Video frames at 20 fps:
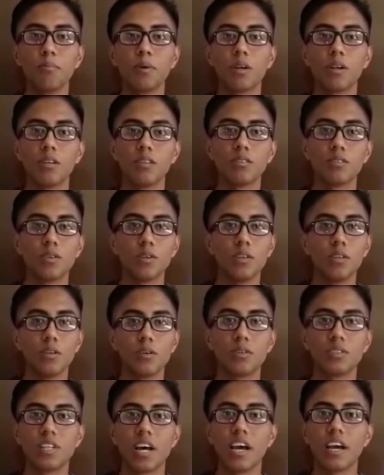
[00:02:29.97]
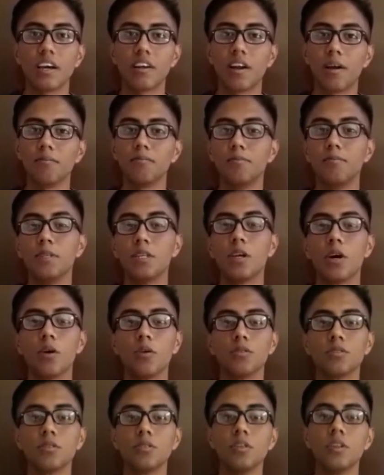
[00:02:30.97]
but also in our diagrams,
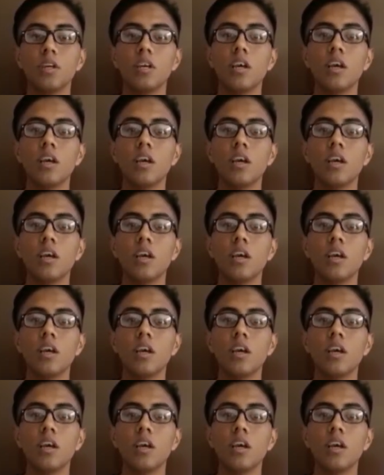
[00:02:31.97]
because